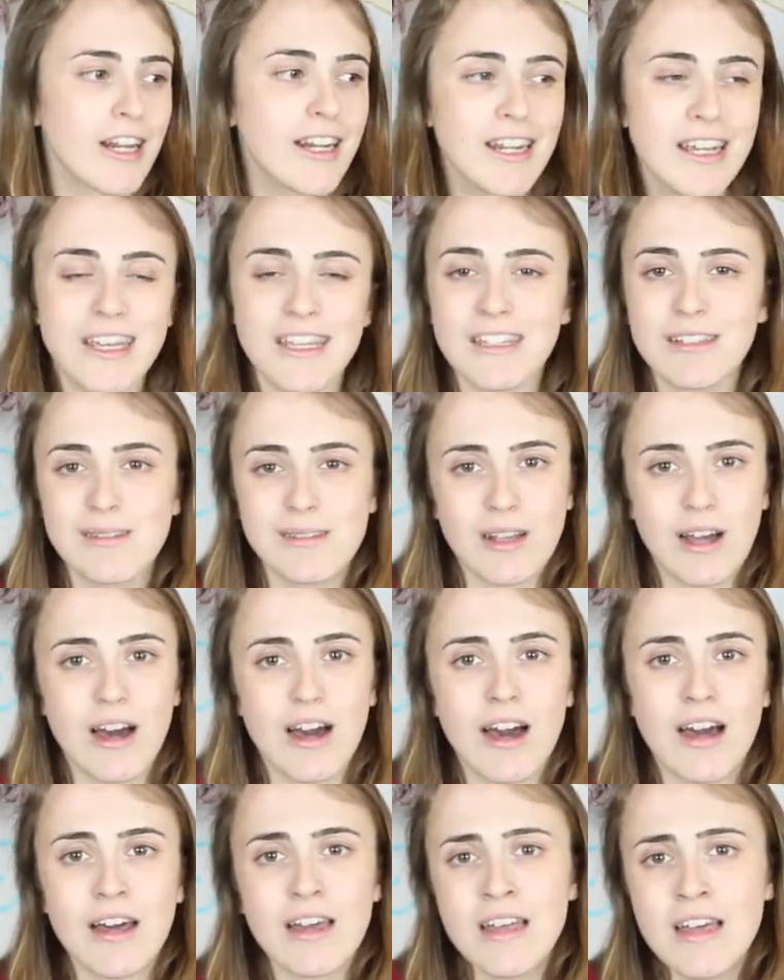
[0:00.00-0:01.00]
And he
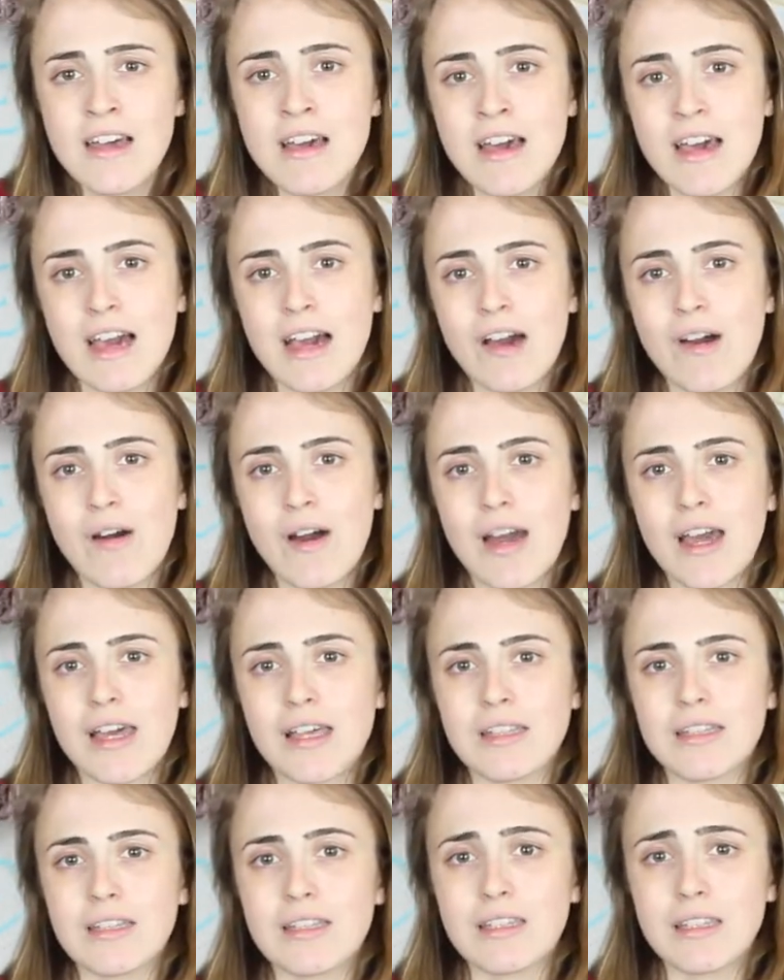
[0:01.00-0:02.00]
saw how
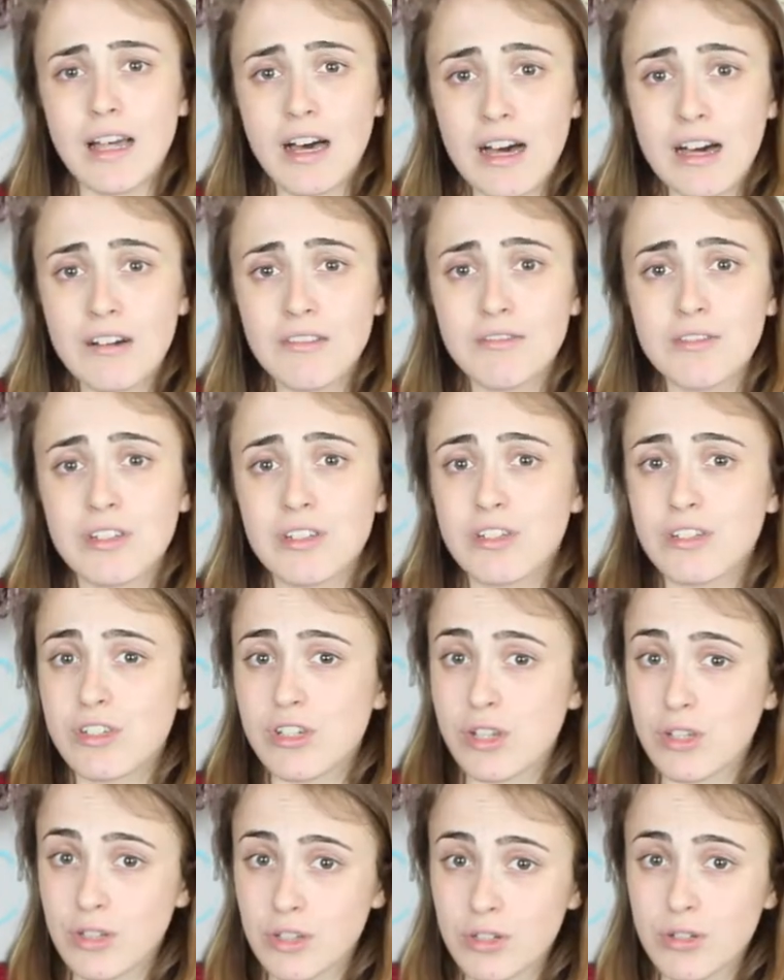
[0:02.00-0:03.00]
I loved
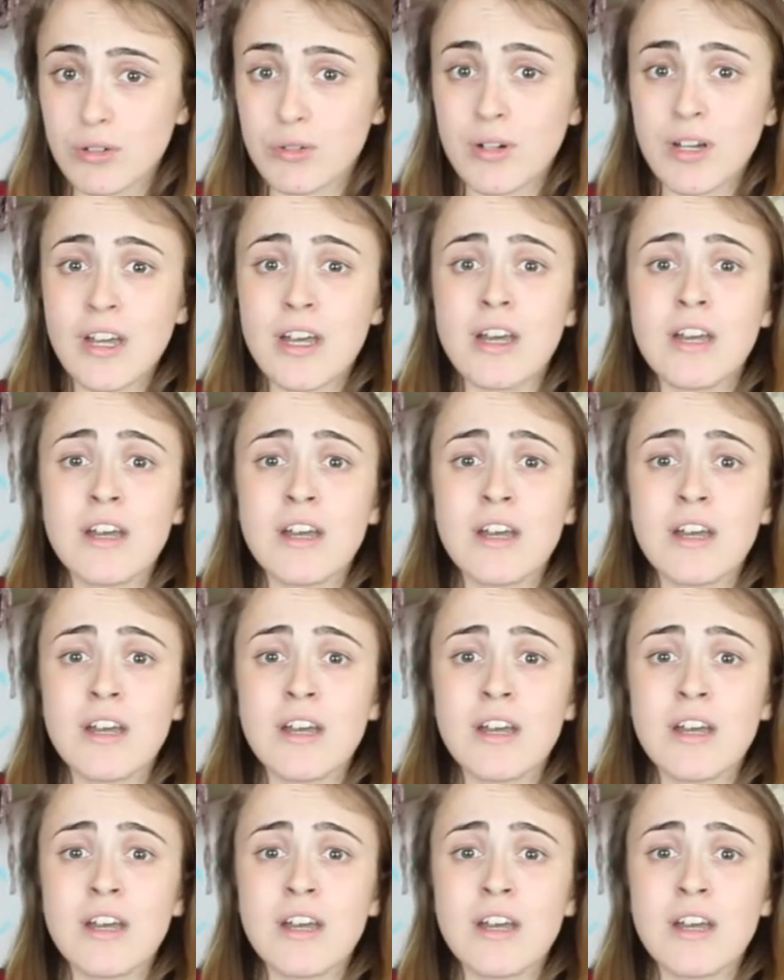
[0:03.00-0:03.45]
to